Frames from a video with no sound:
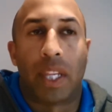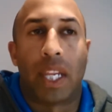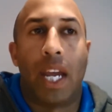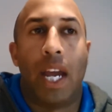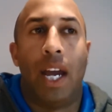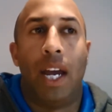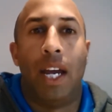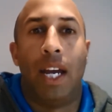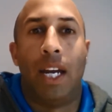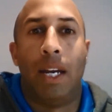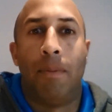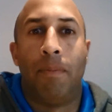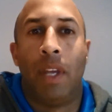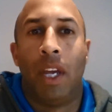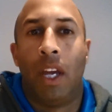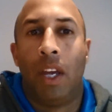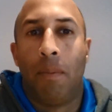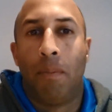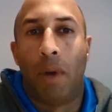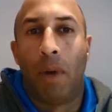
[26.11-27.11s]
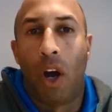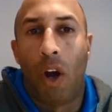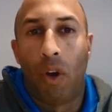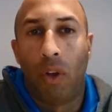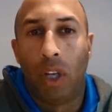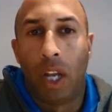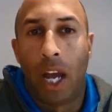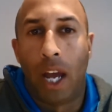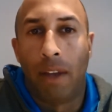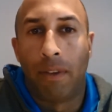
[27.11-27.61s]
My
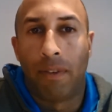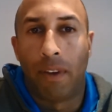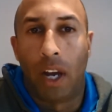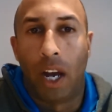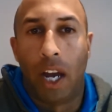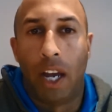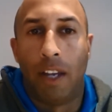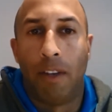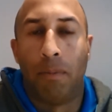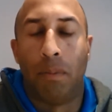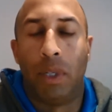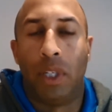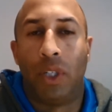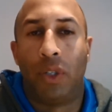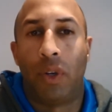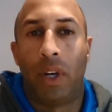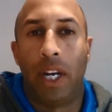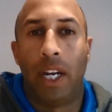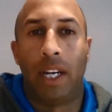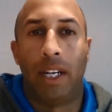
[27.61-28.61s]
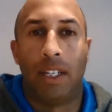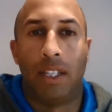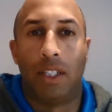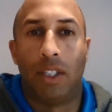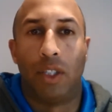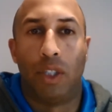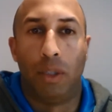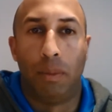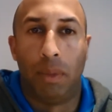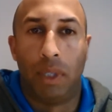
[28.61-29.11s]
whole life I have been
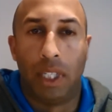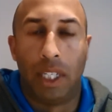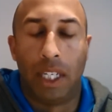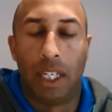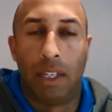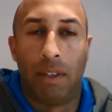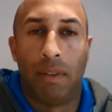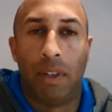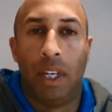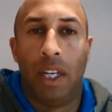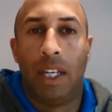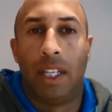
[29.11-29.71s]
trained to believe